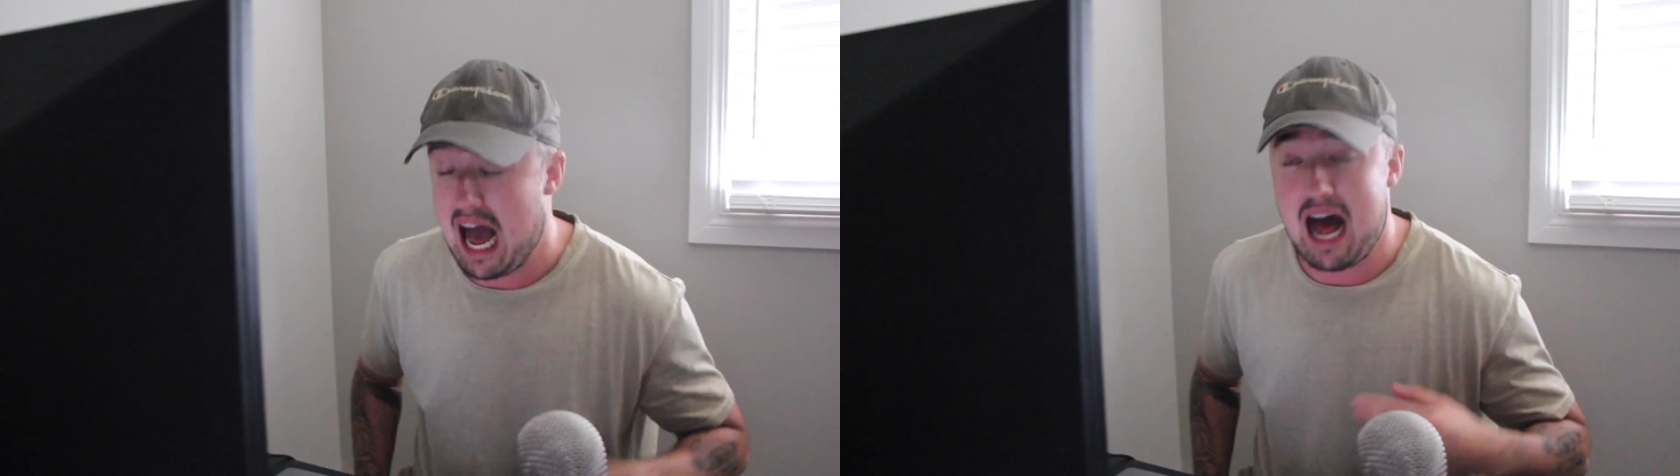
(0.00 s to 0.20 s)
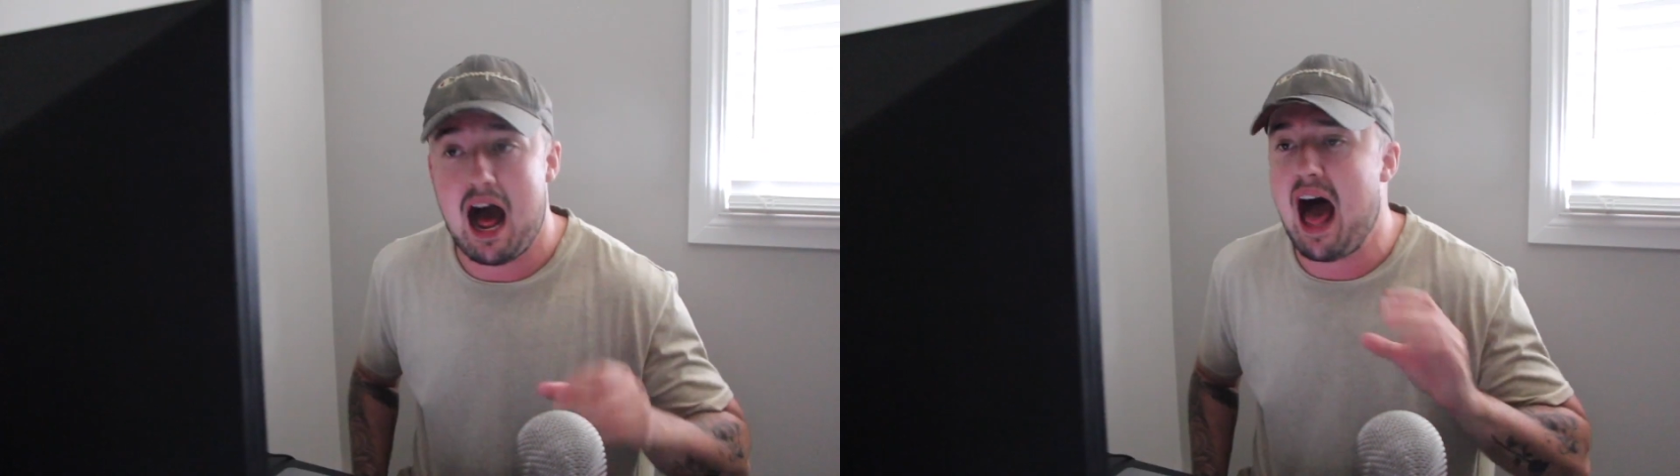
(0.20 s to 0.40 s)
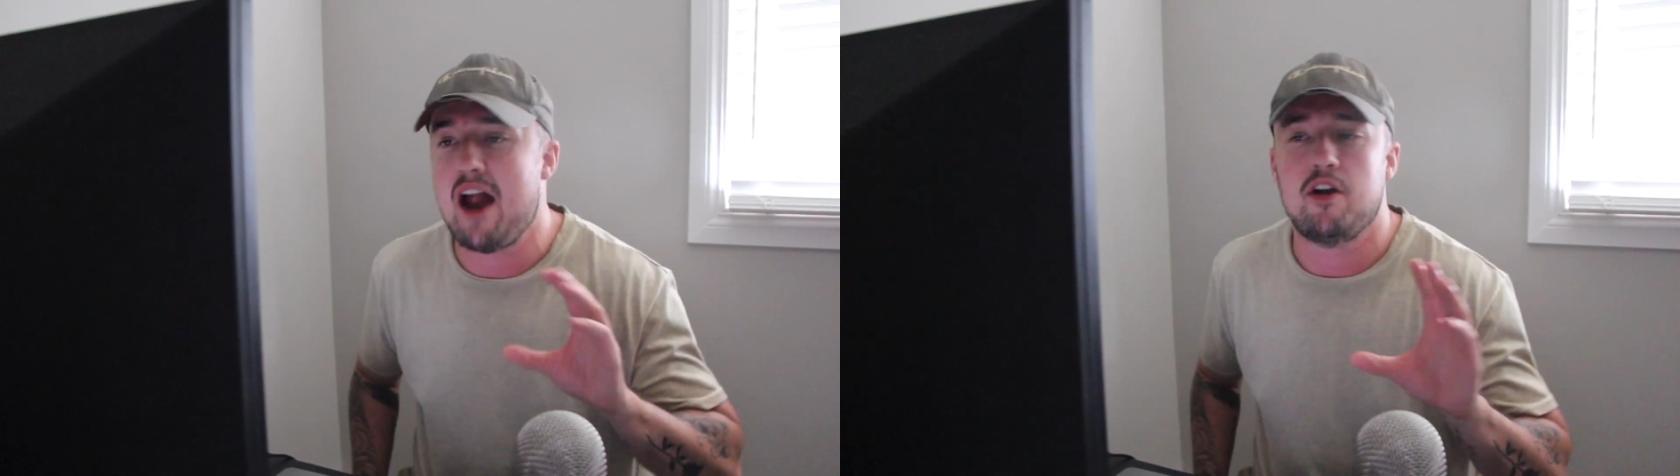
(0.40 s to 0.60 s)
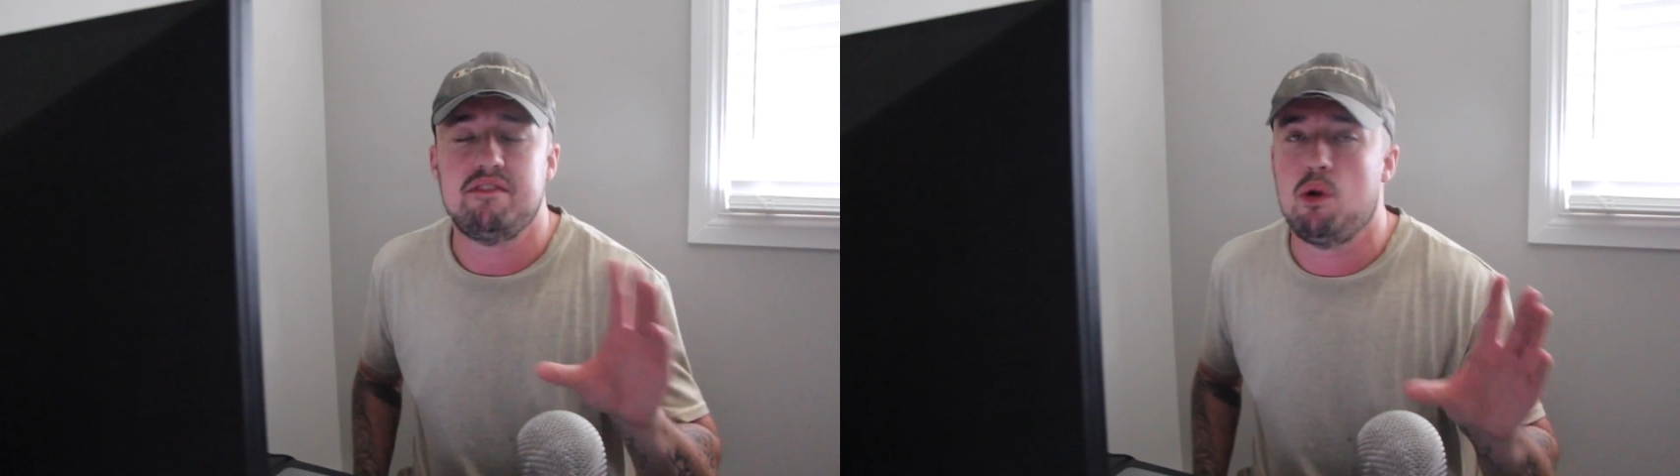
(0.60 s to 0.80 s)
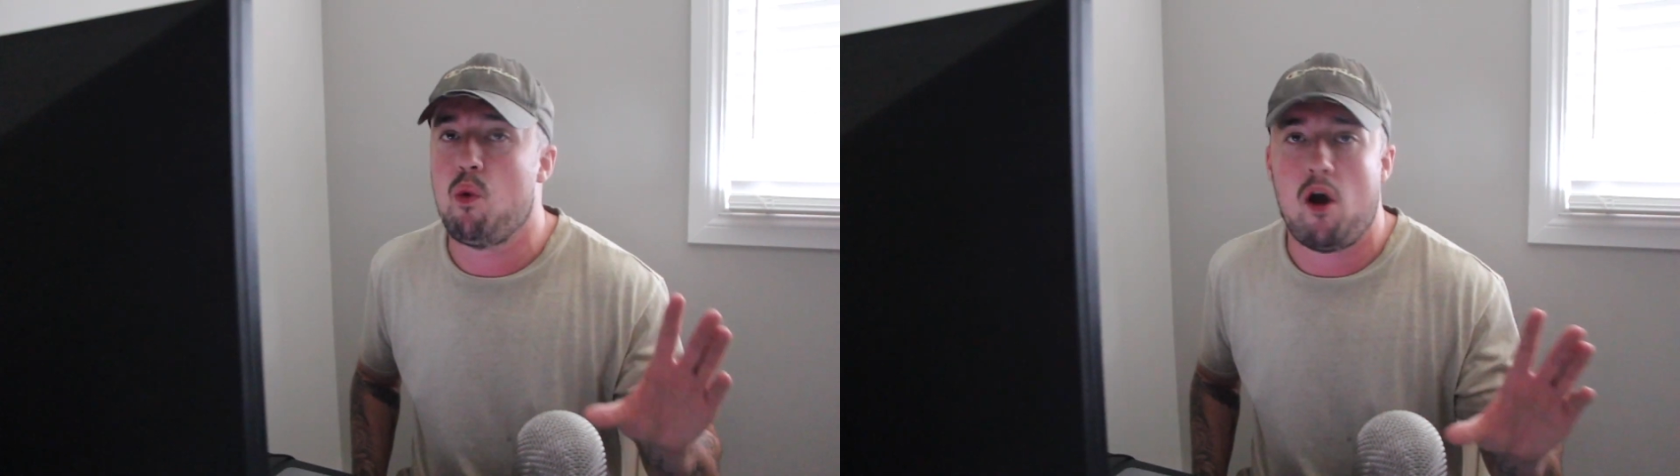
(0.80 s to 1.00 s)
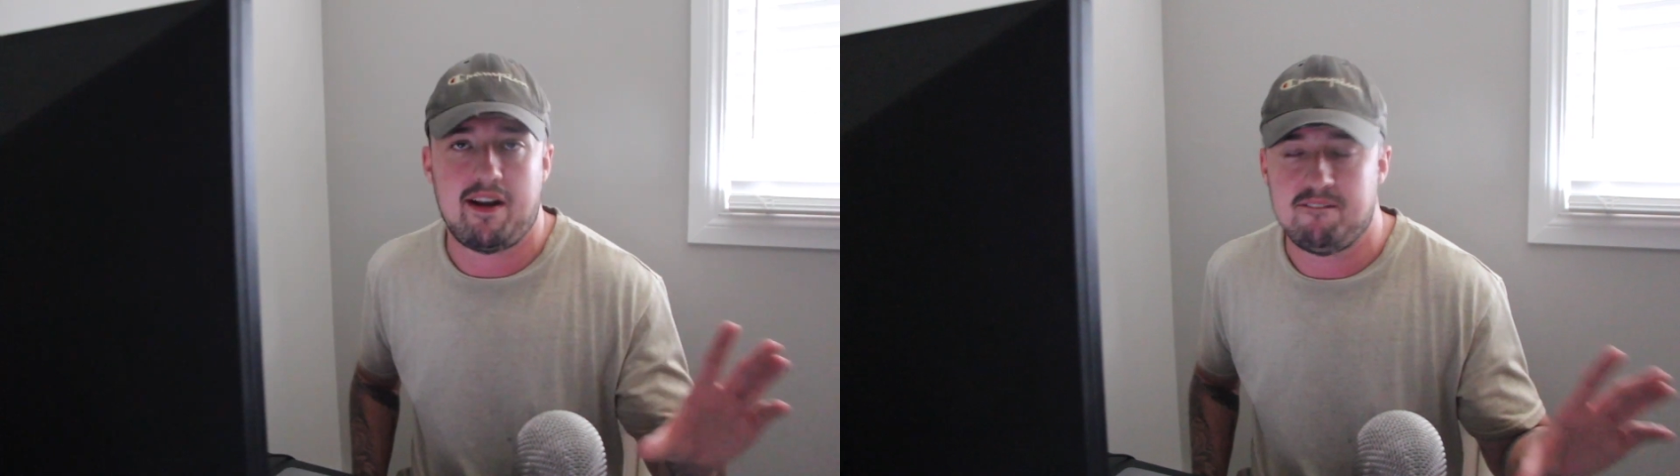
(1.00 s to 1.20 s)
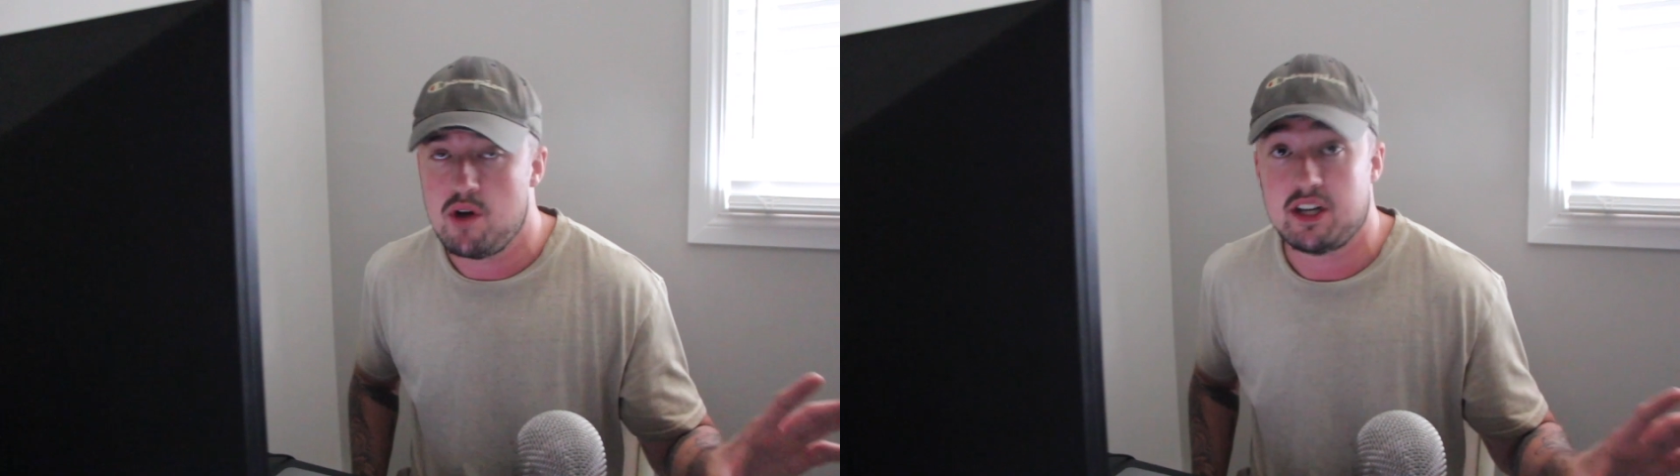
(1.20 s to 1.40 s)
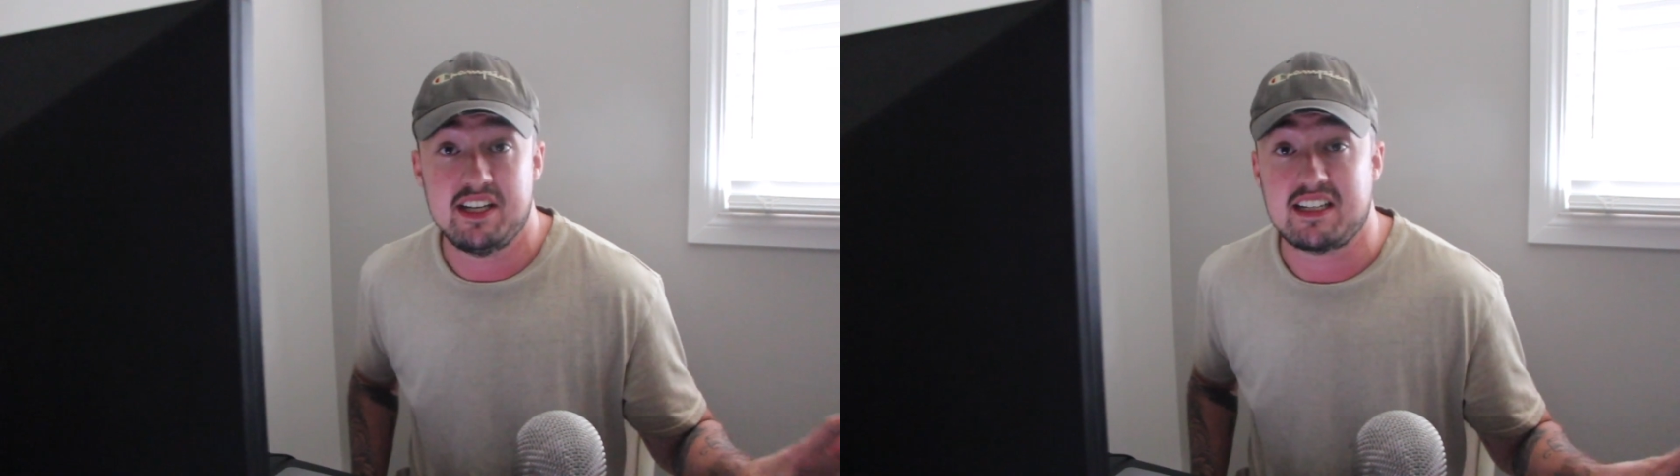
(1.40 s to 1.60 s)
I, I don't even want to
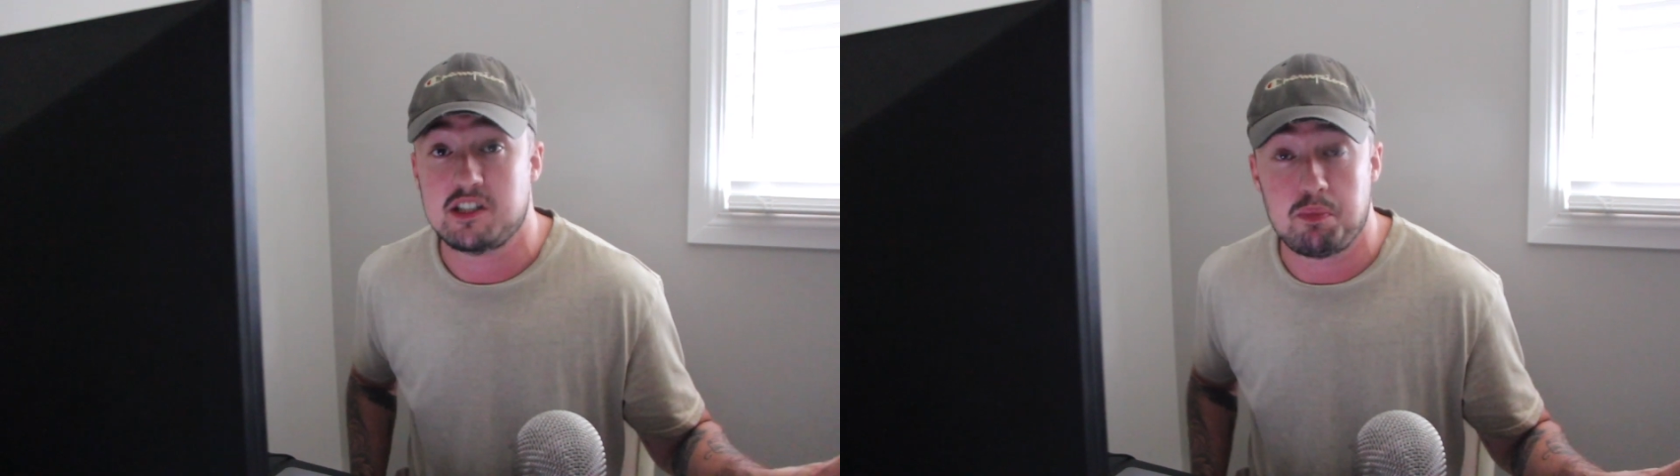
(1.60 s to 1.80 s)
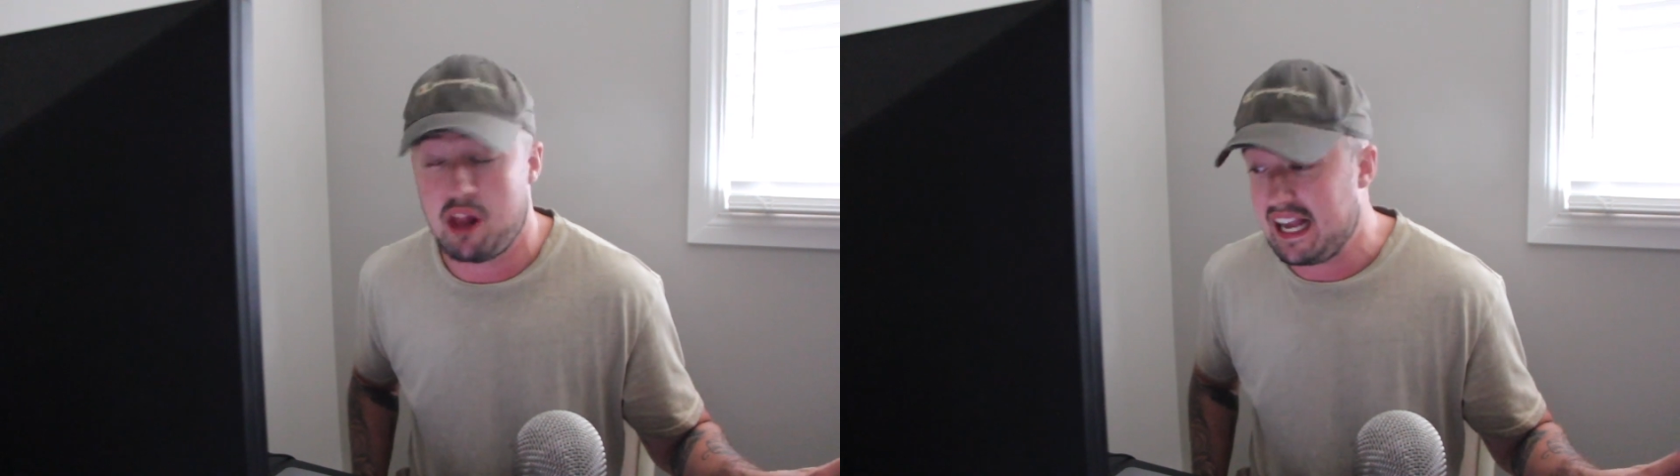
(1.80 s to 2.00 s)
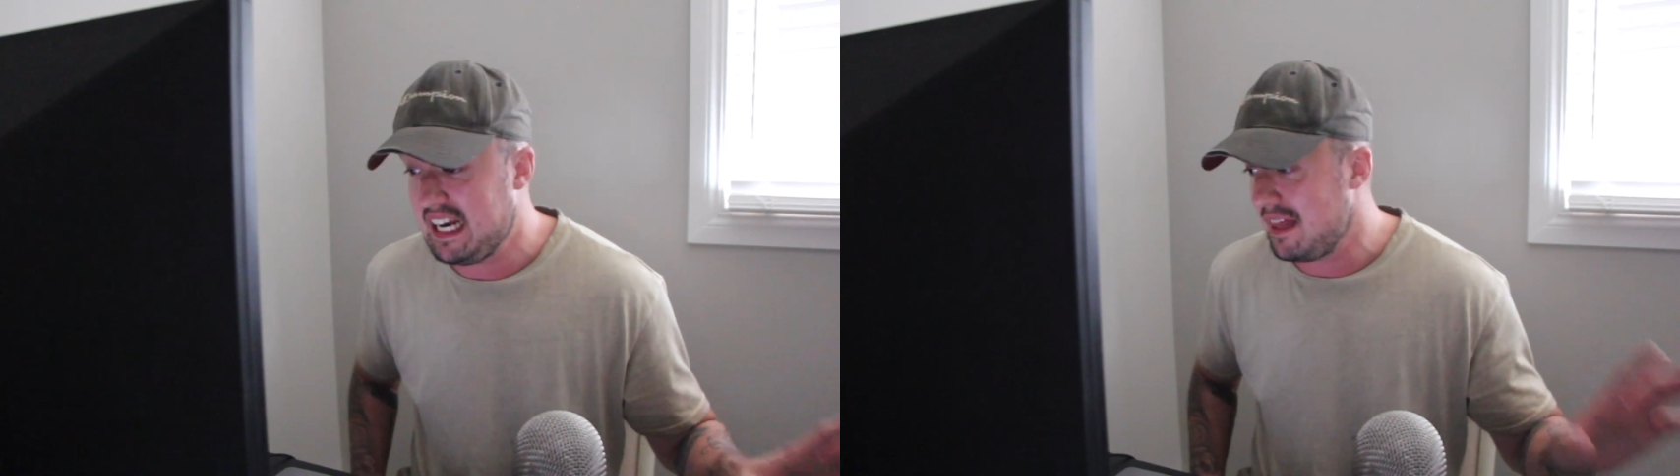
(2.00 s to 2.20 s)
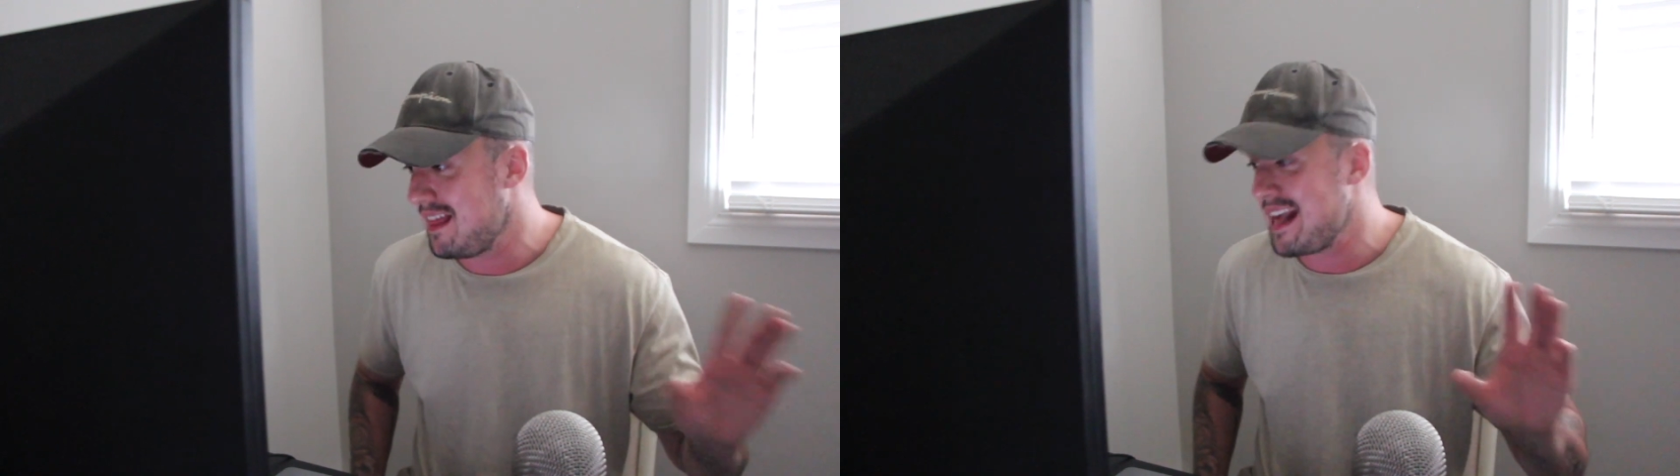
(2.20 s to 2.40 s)
and explain it.